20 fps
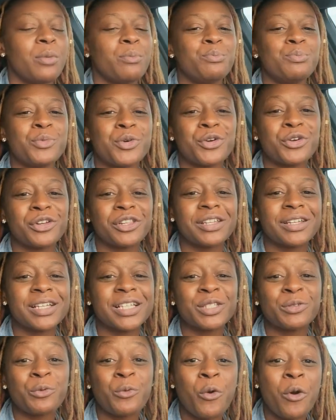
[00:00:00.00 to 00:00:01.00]
Myrla
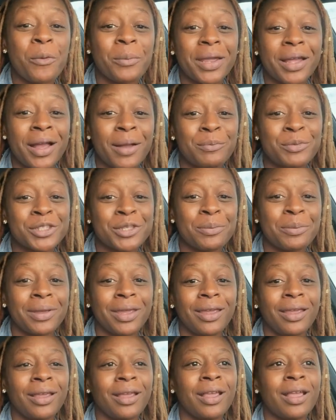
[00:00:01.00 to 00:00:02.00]
is warming up to
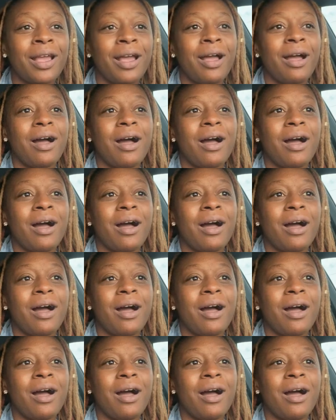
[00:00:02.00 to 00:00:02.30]
me.